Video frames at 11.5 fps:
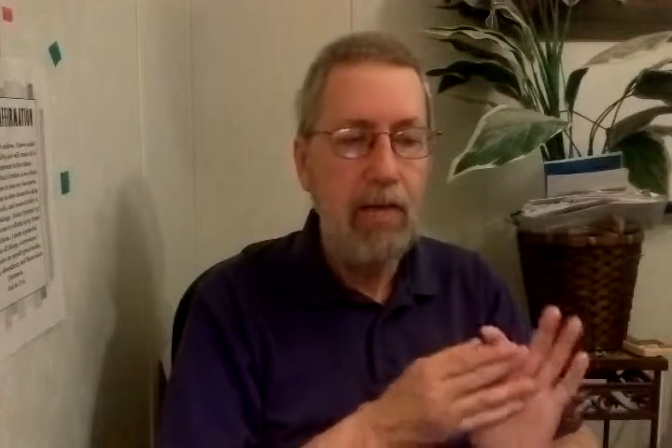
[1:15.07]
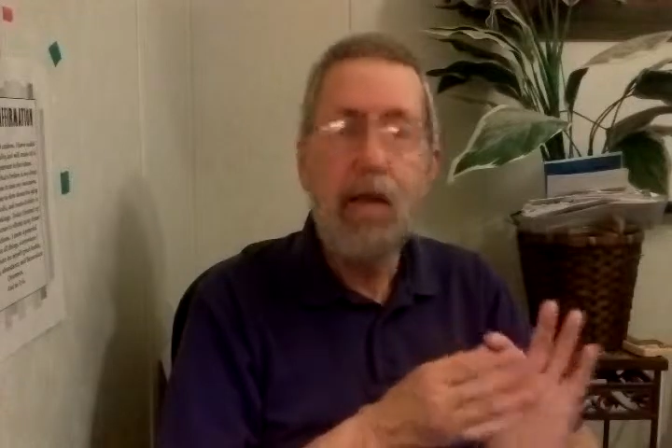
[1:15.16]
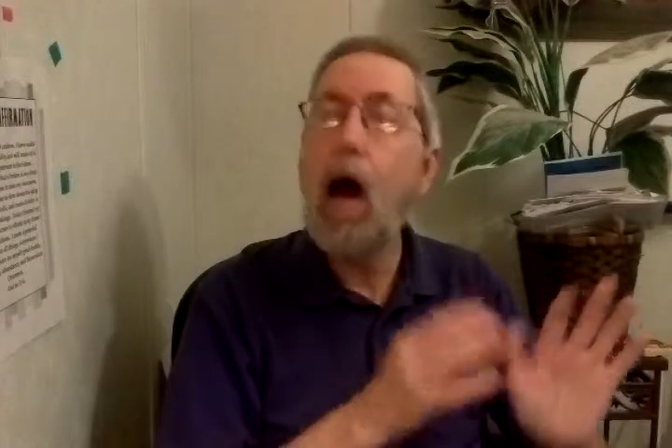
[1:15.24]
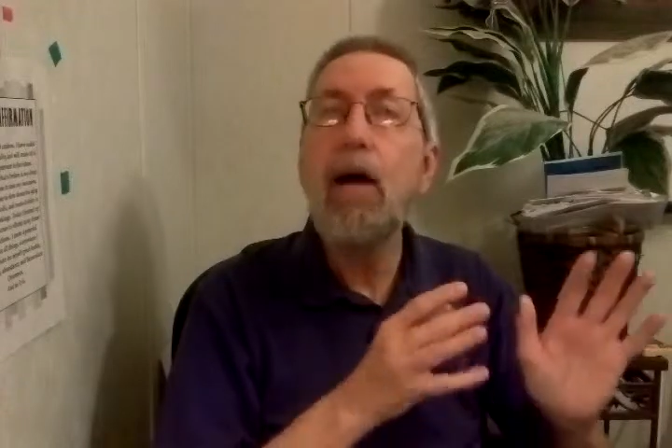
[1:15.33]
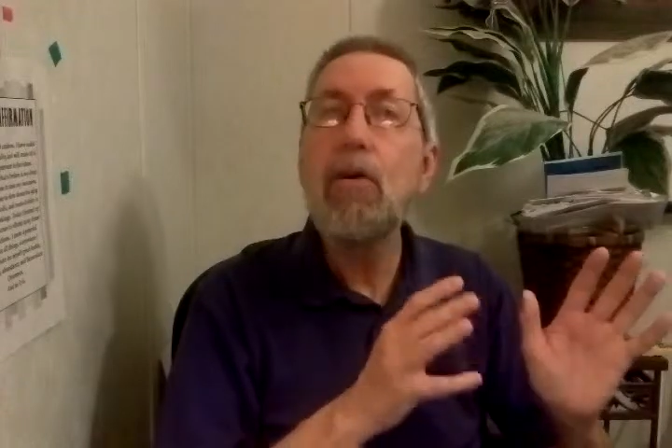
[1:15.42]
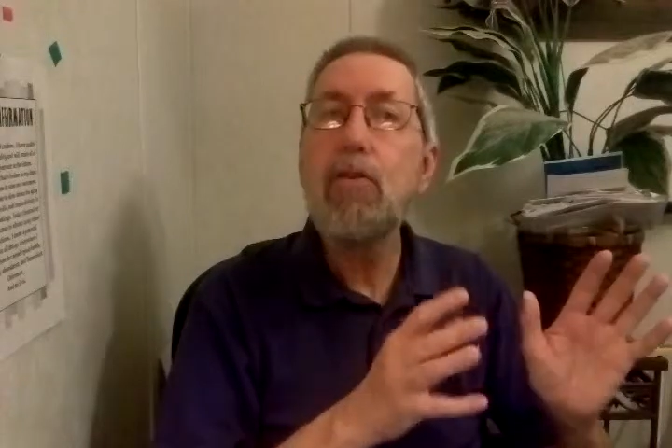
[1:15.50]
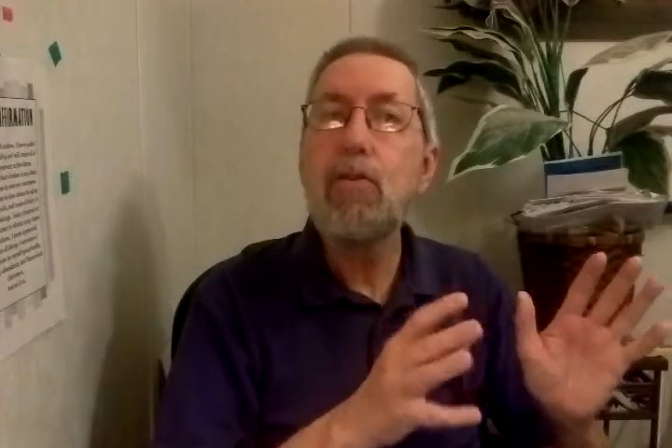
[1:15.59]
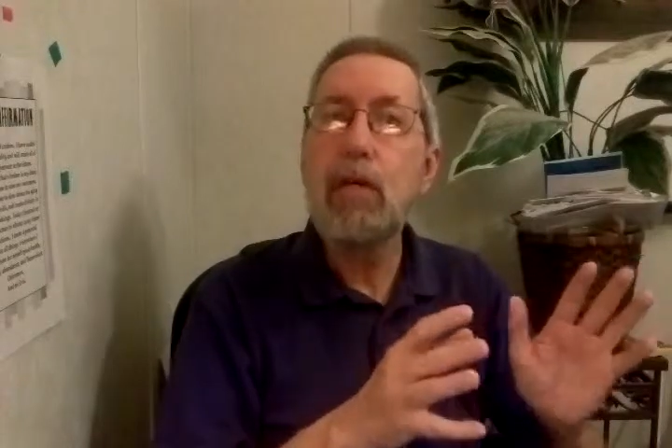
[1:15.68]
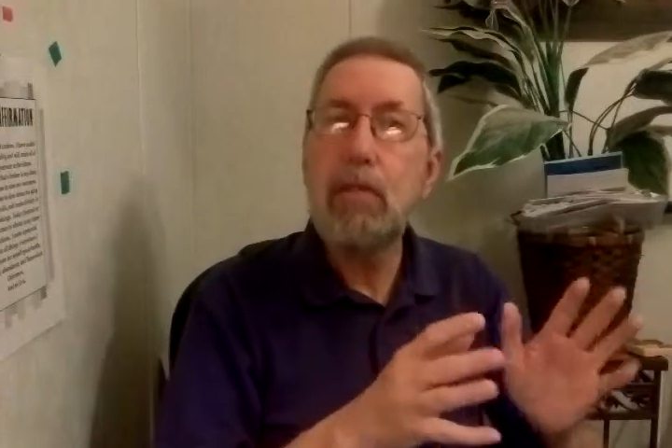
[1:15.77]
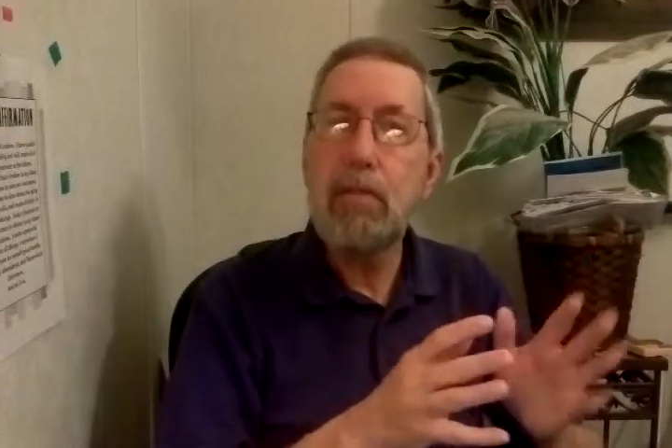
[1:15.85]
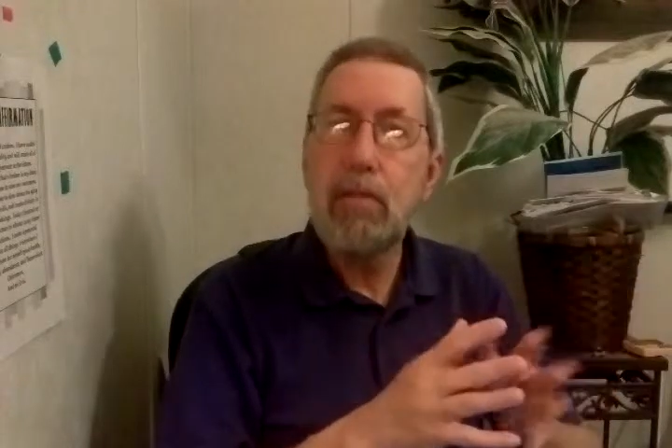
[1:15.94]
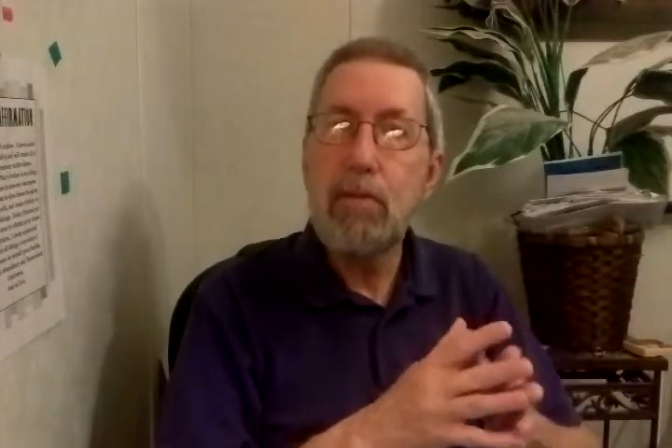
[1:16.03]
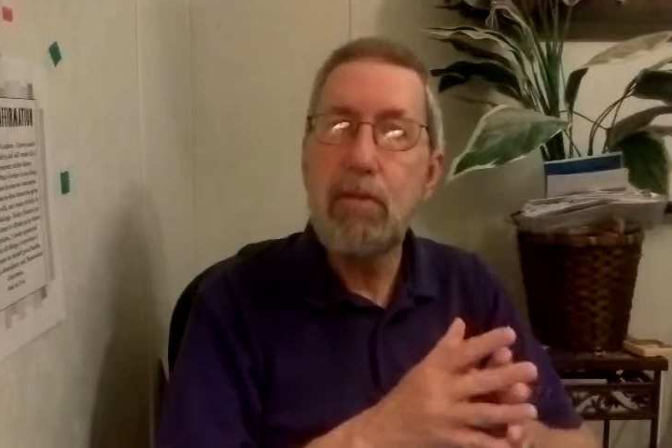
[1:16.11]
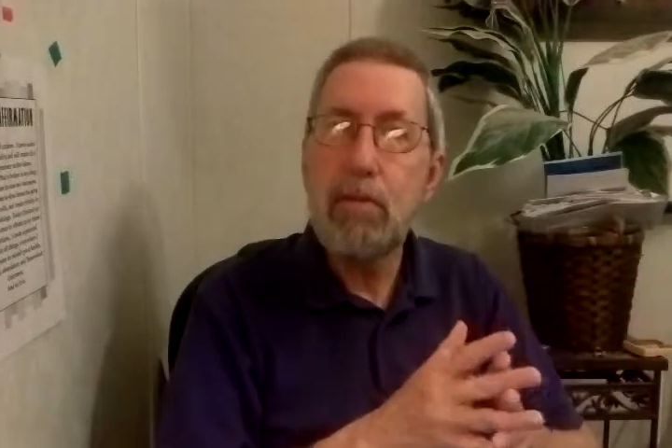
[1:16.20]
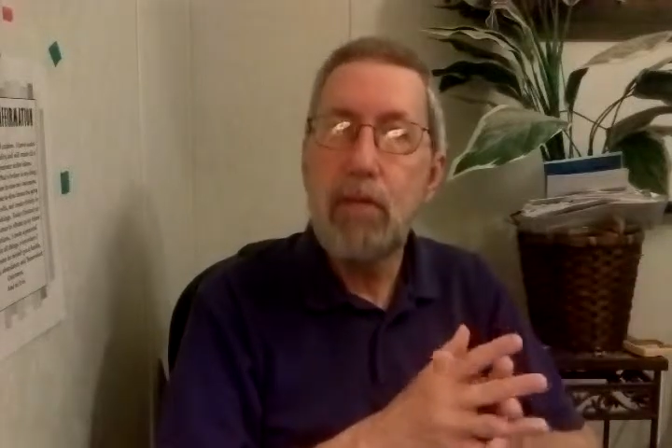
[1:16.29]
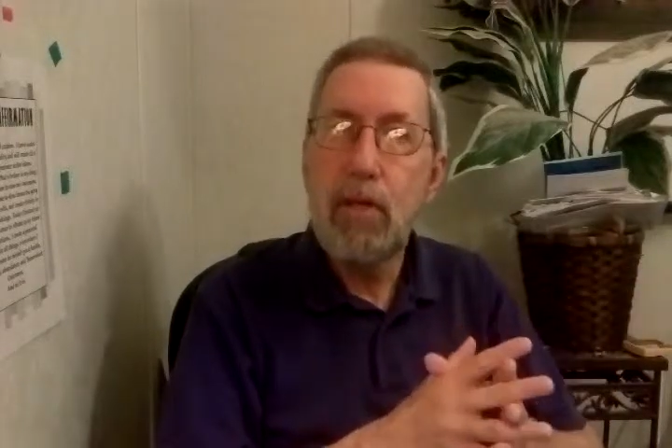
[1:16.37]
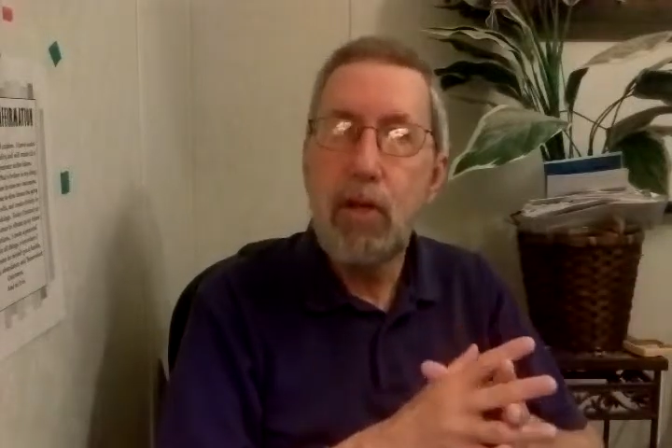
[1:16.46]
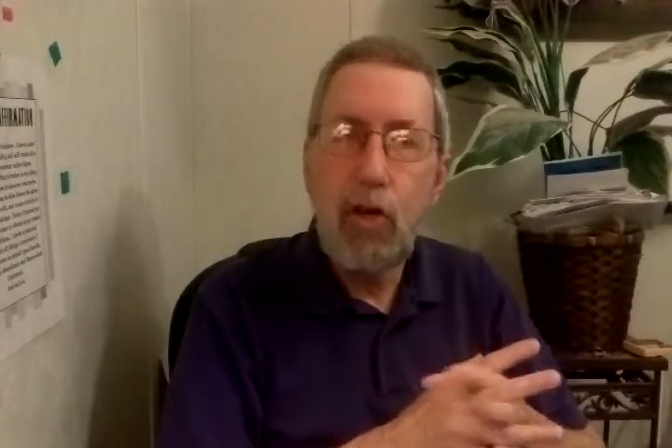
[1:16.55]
doctrines,